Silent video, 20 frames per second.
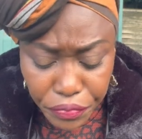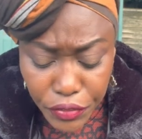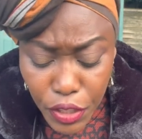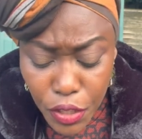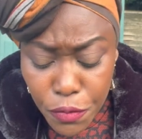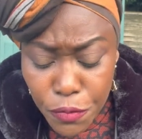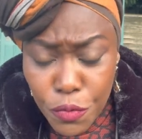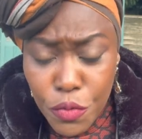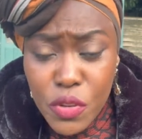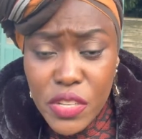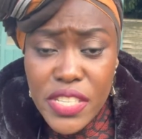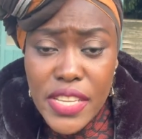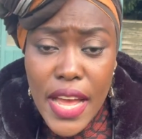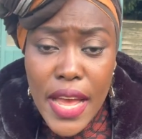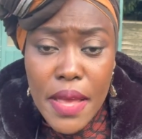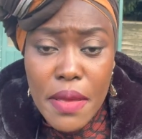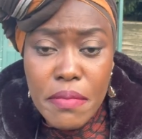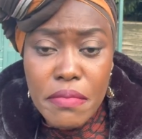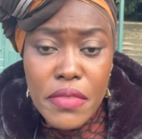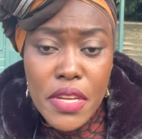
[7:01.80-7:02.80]
full
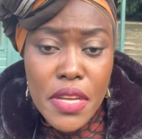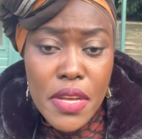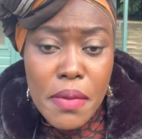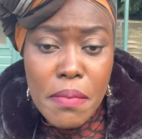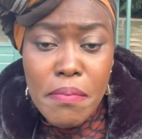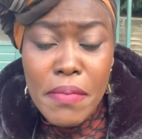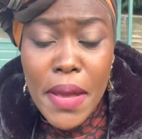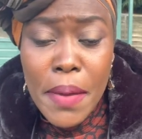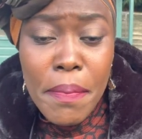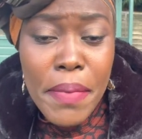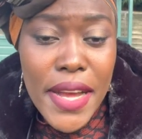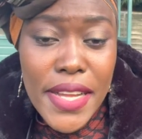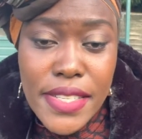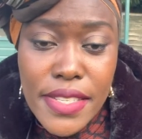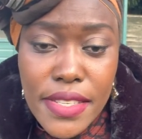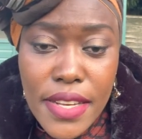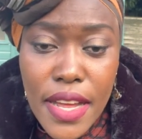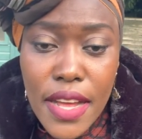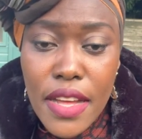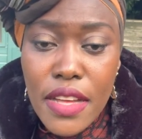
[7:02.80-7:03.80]
time. My
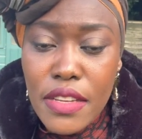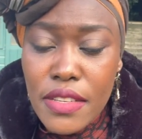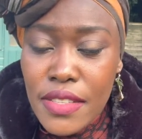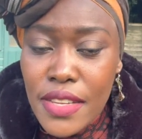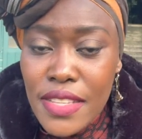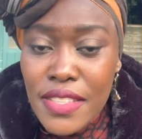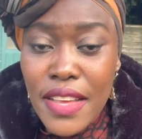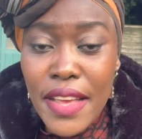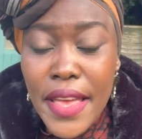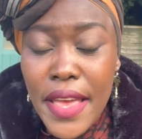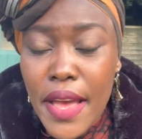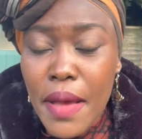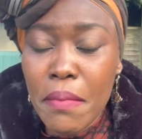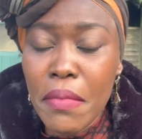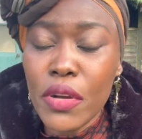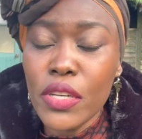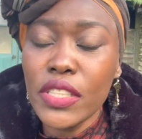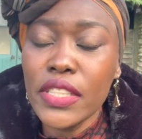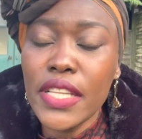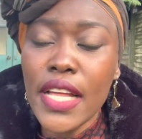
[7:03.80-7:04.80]
partner doesn't care
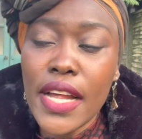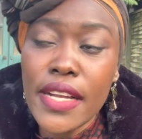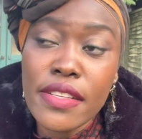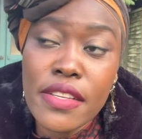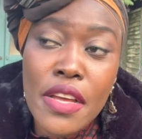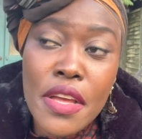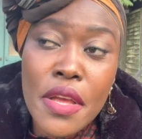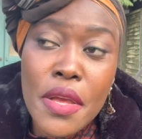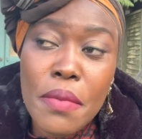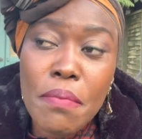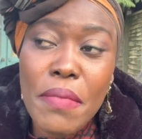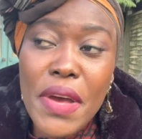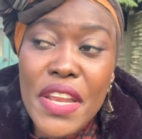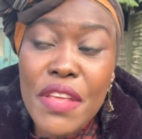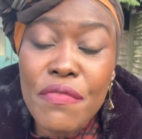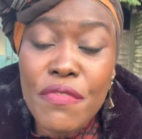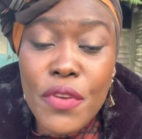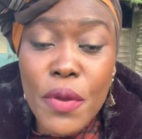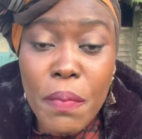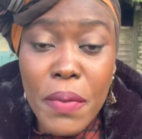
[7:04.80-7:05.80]
about that. But
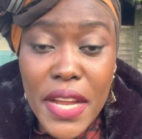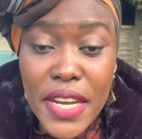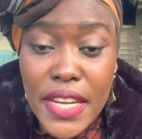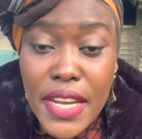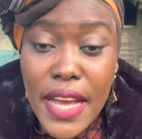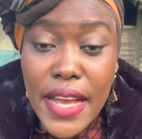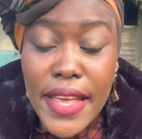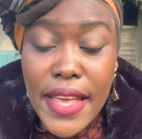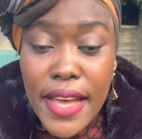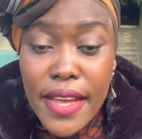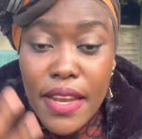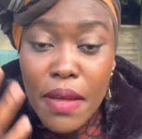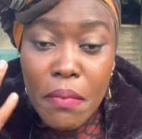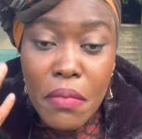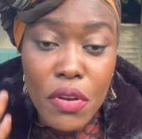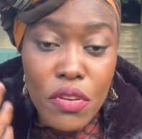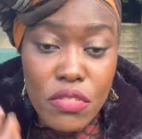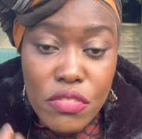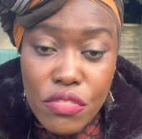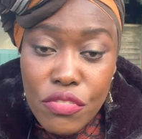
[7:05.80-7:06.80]
if your partner cared
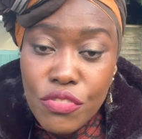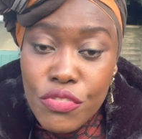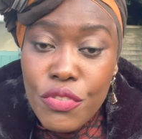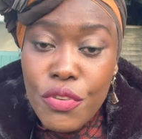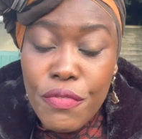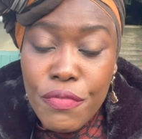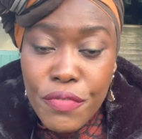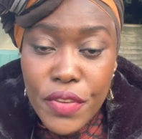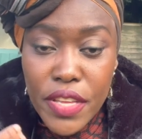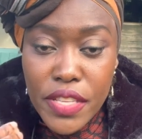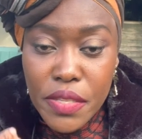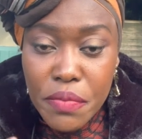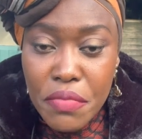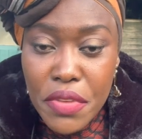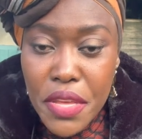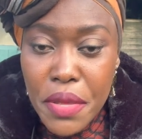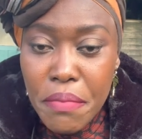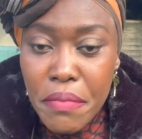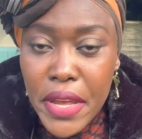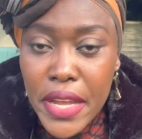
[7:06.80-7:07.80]
about your face
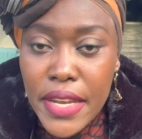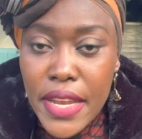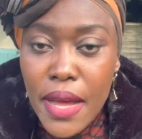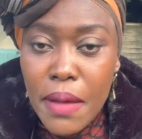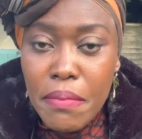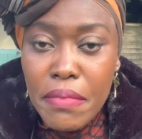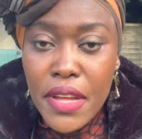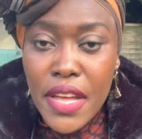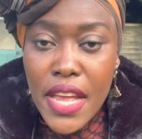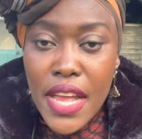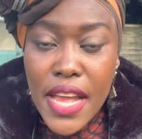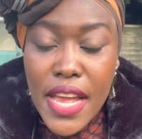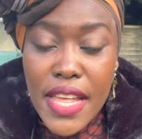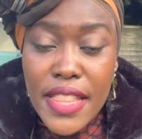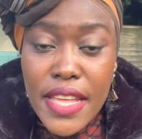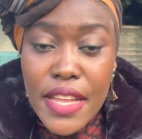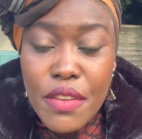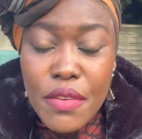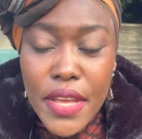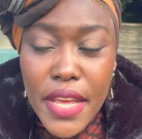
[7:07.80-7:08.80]
being made up, and
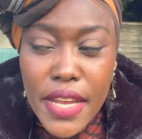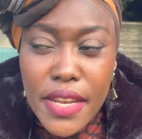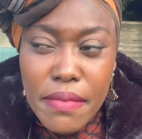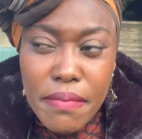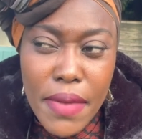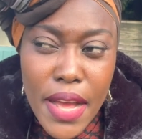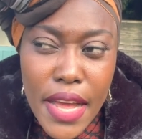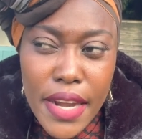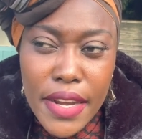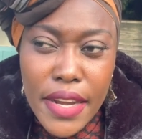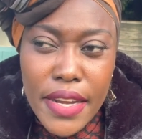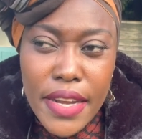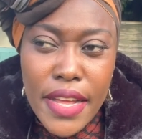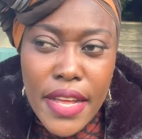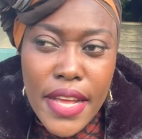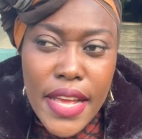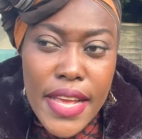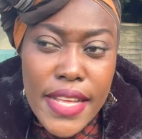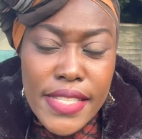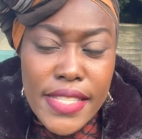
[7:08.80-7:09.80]
then you get married,
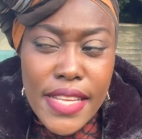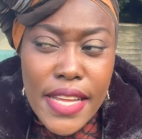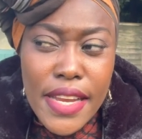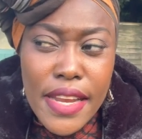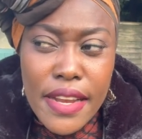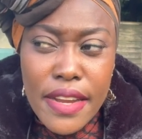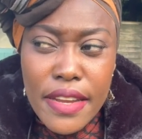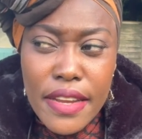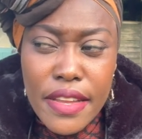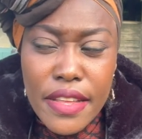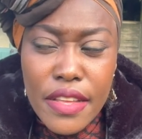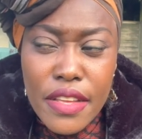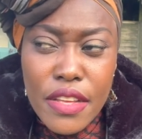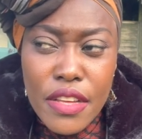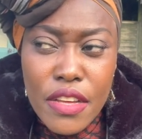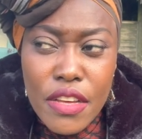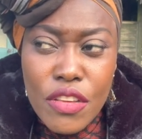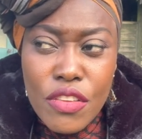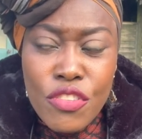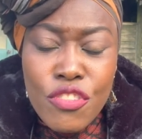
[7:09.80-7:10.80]
and suddenly
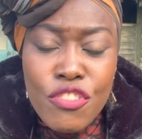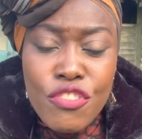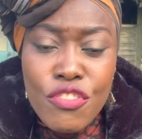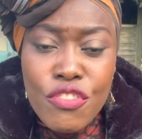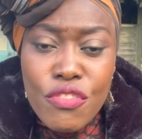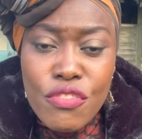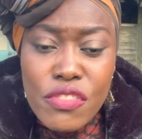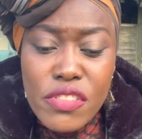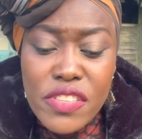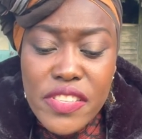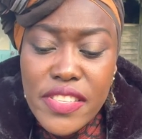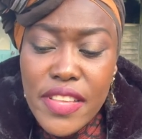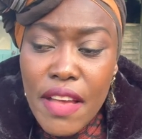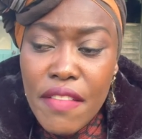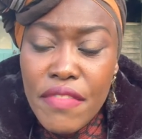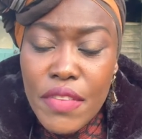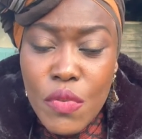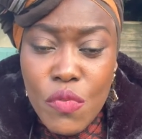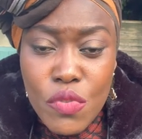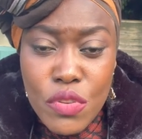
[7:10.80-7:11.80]
you're not
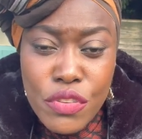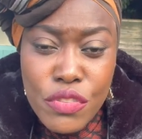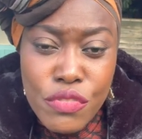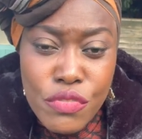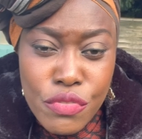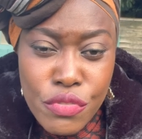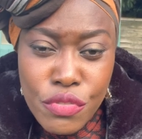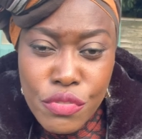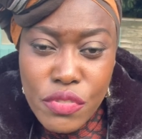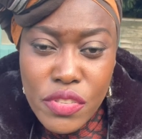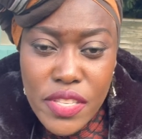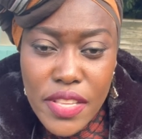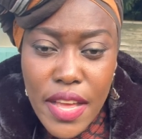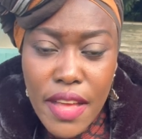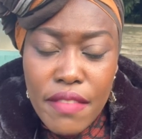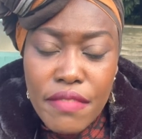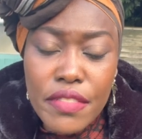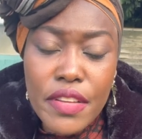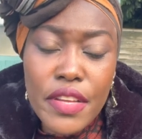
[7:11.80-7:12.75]
serving what you used to serve,